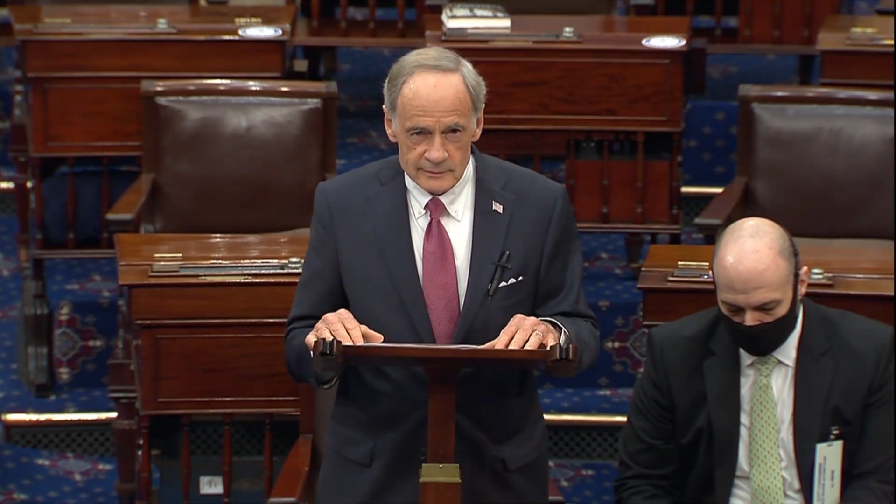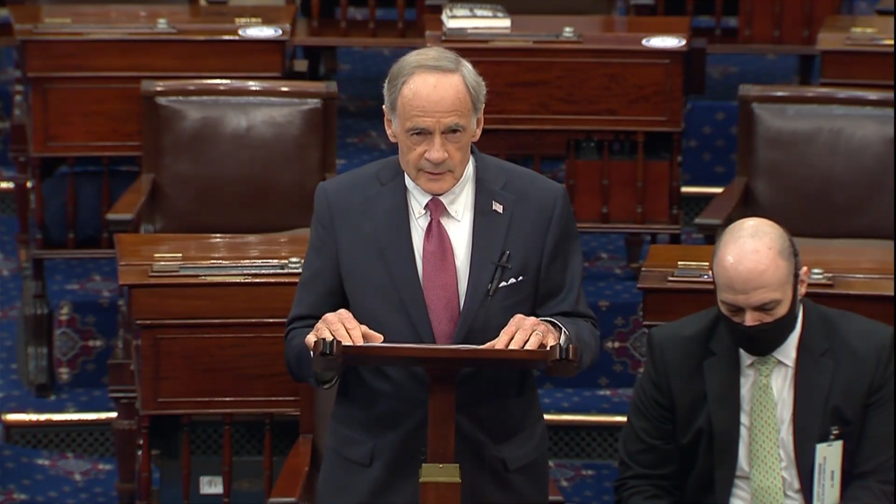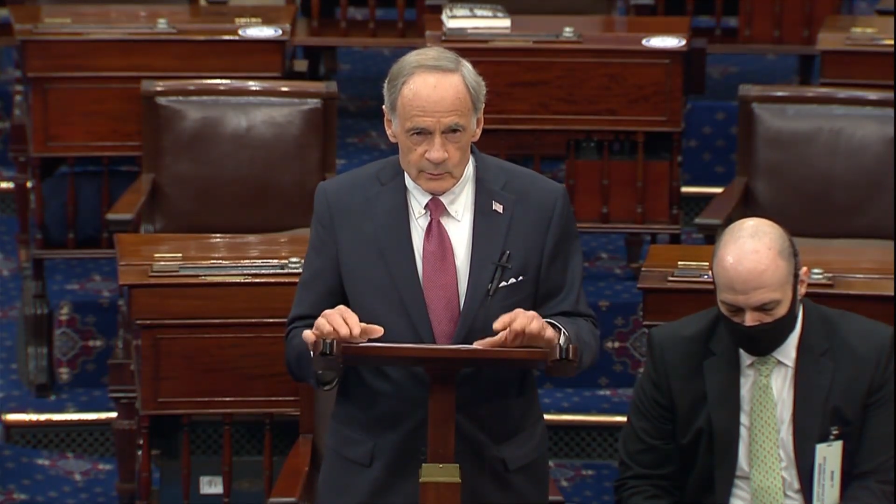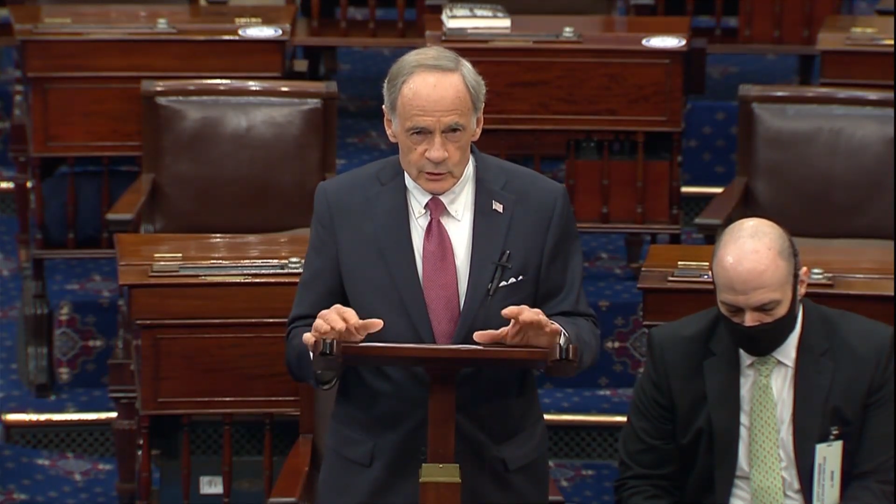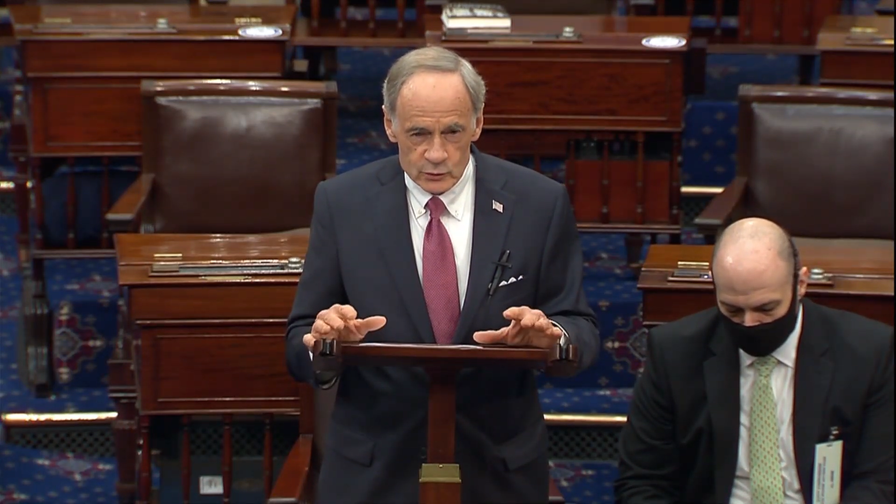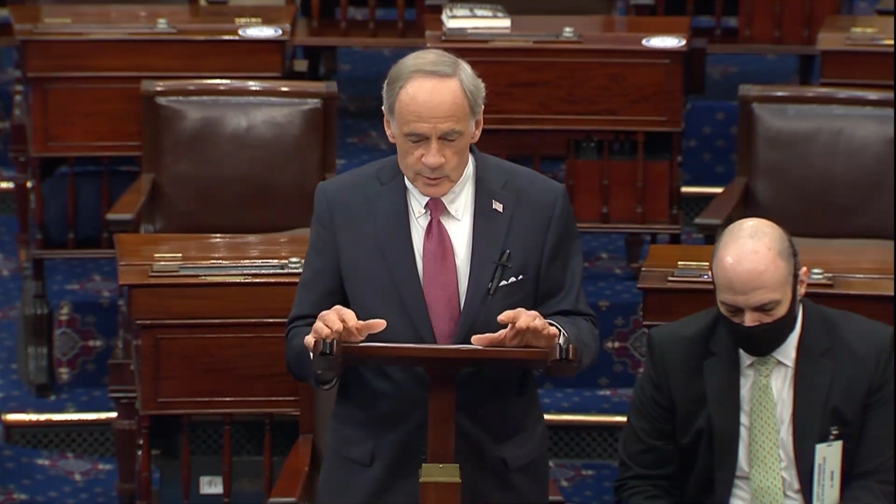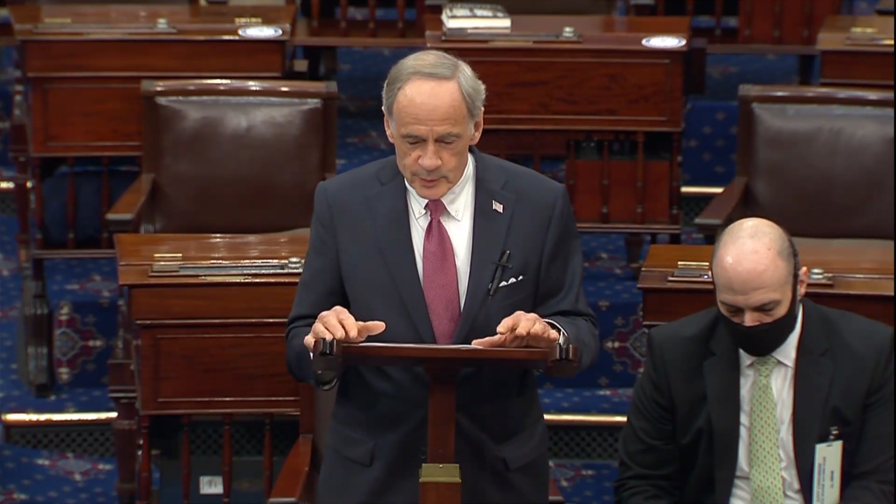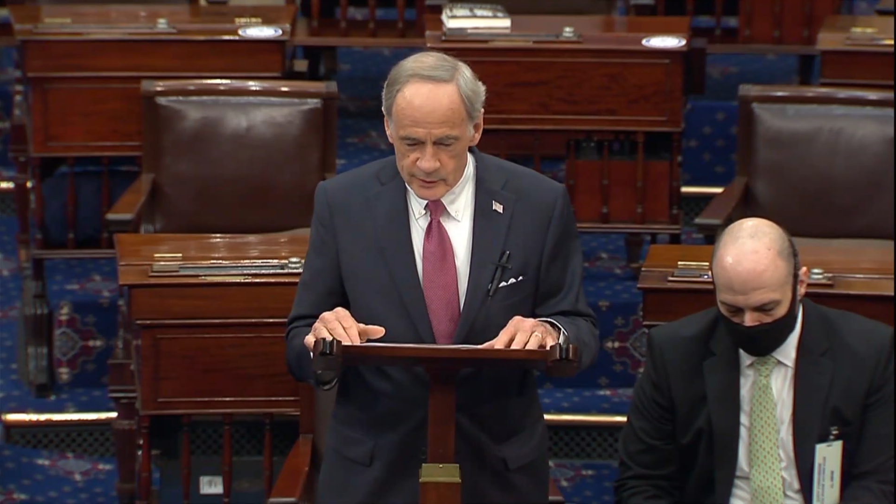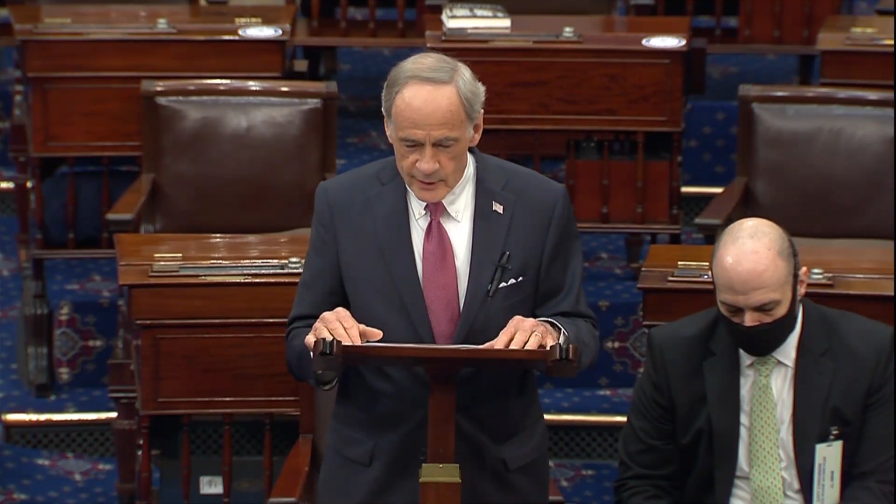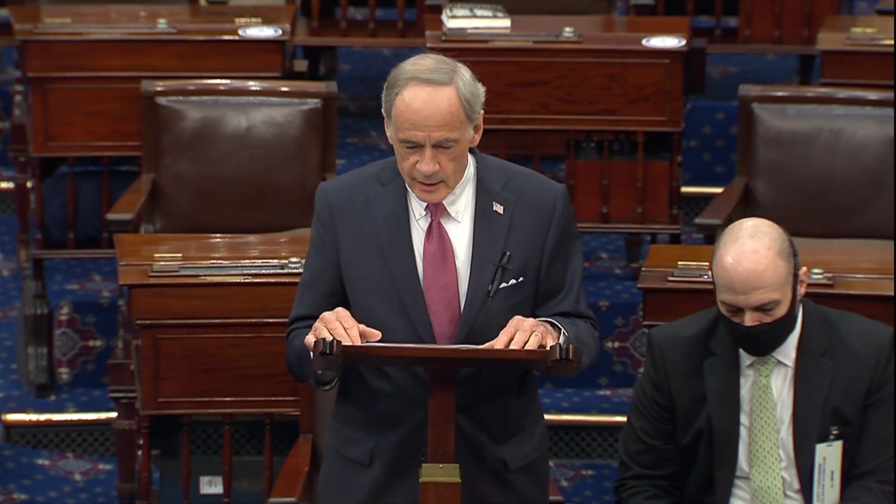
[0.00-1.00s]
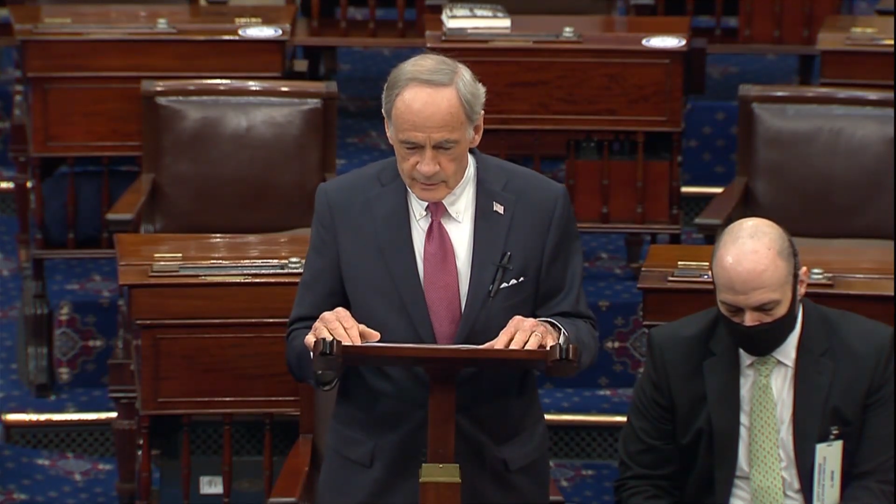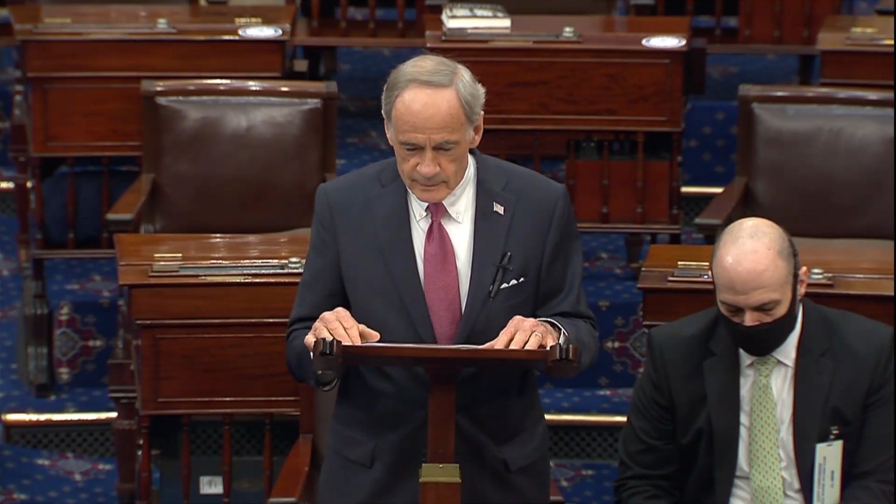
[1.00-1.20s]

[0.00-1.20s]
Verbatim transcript: Let me just repeat that.